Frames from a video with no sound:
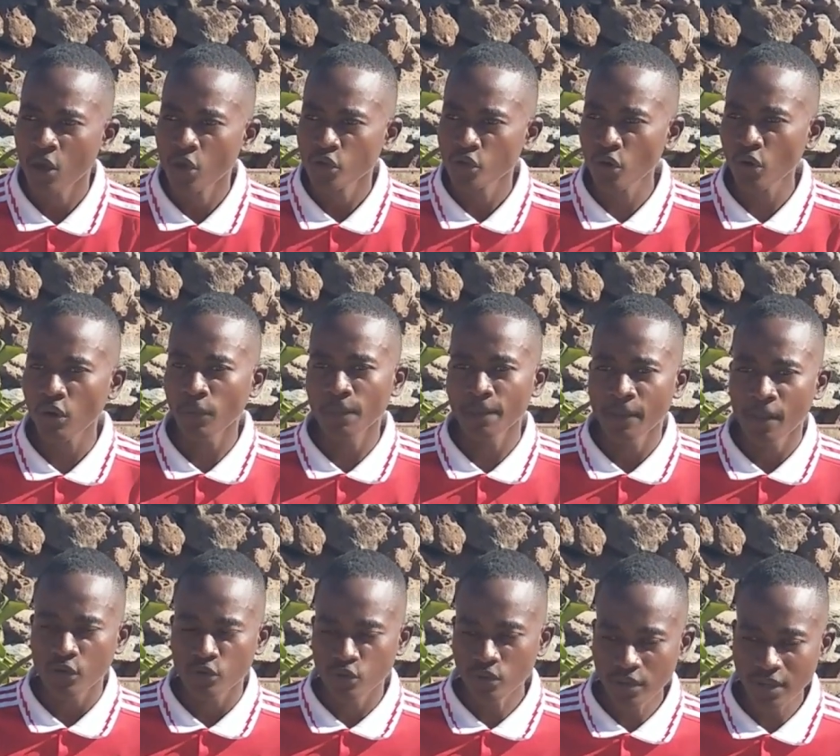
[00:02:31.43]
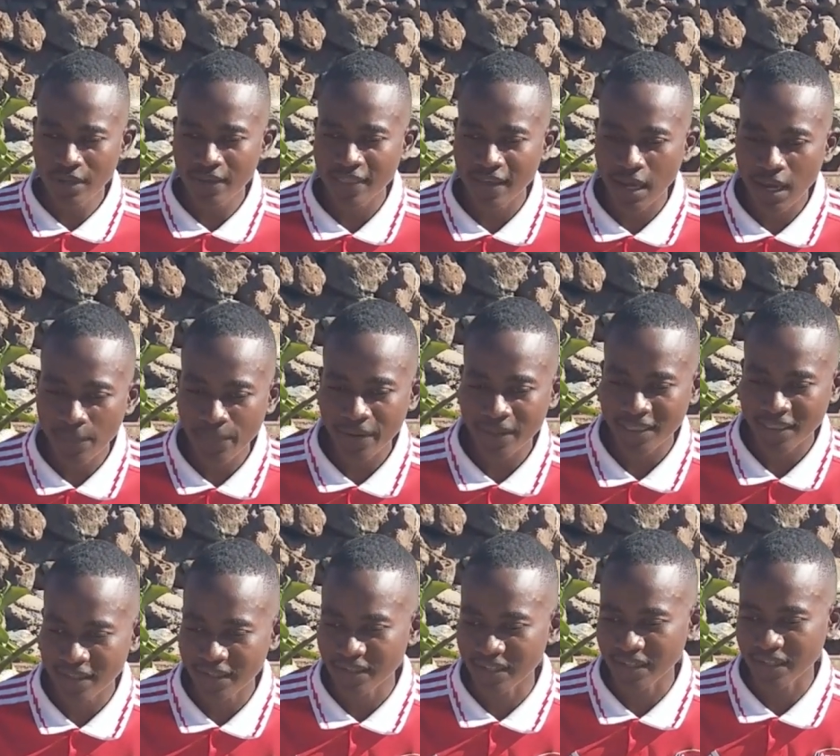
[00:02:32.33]
So during the
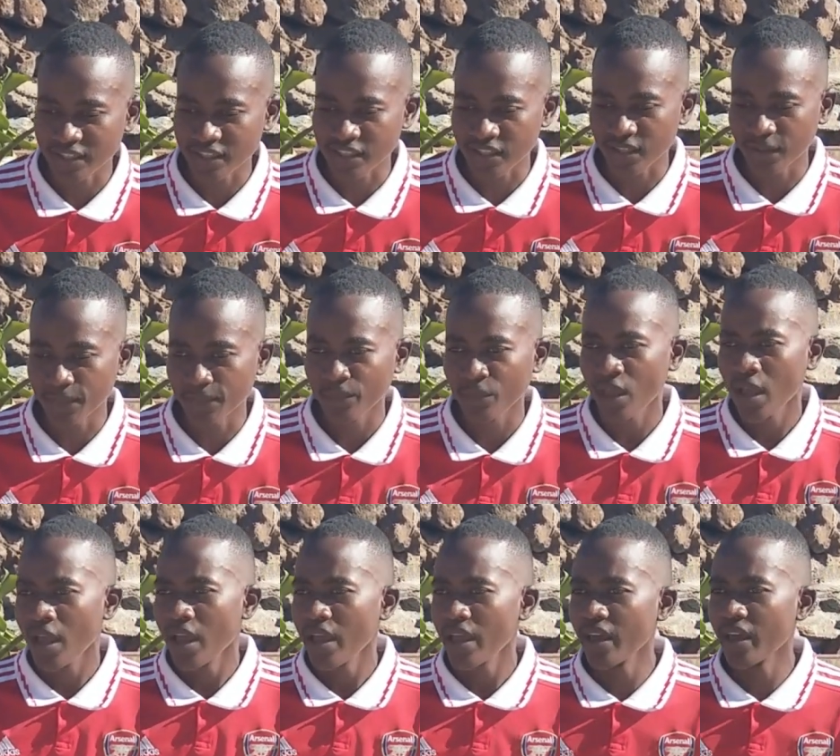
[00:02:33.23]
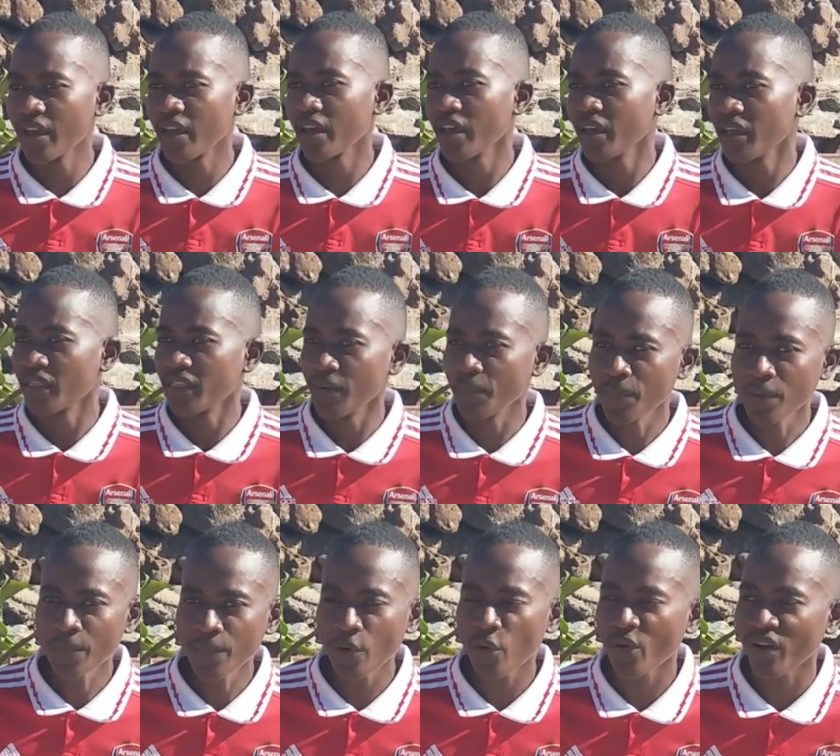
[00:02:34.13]
apartheid regime, the
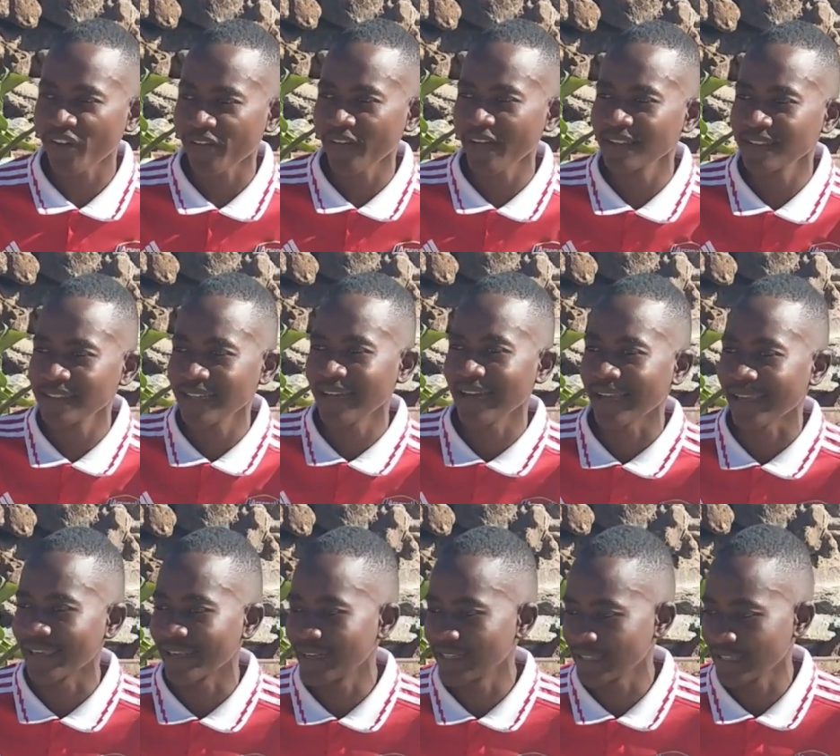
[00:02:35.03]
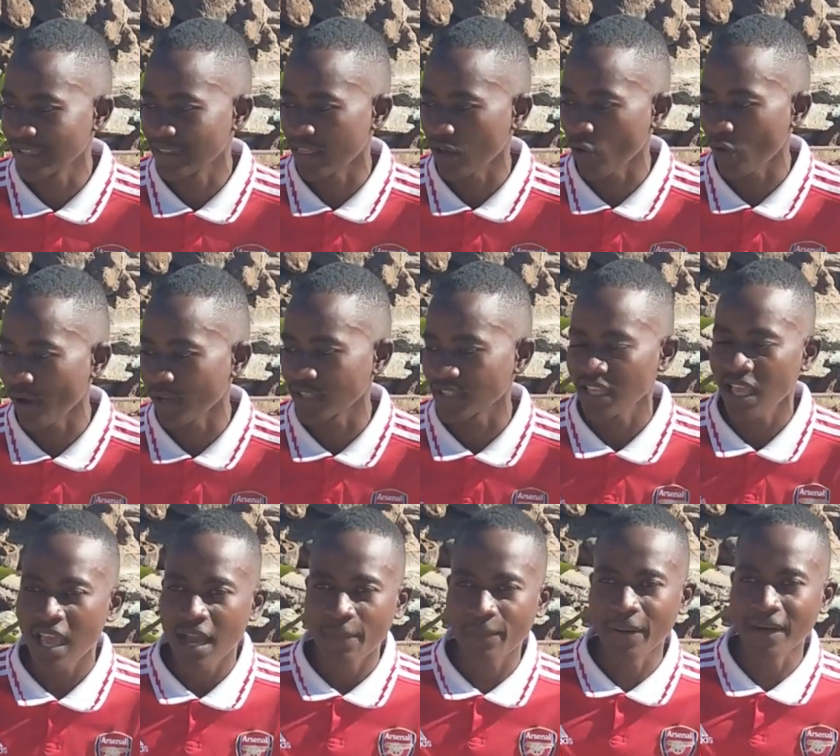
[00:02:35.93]
people were fighting against the whites.
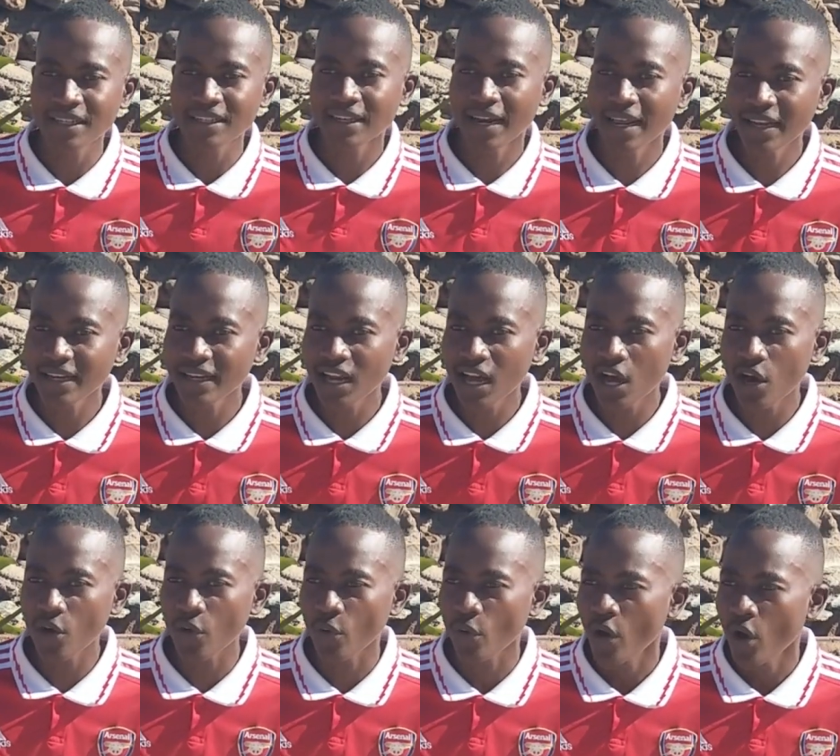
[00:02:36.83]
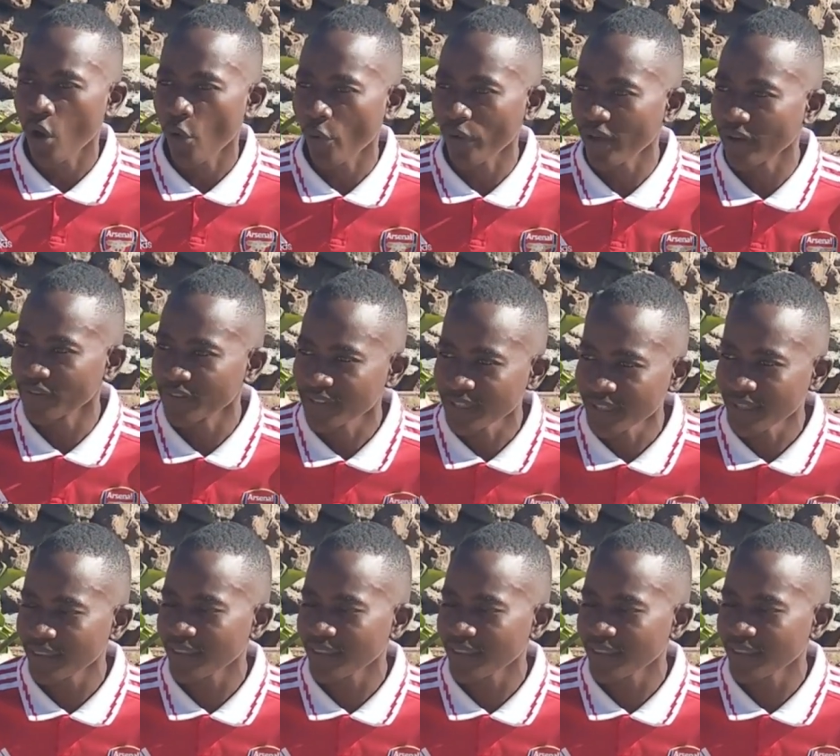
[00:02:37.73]
But right now, we have seen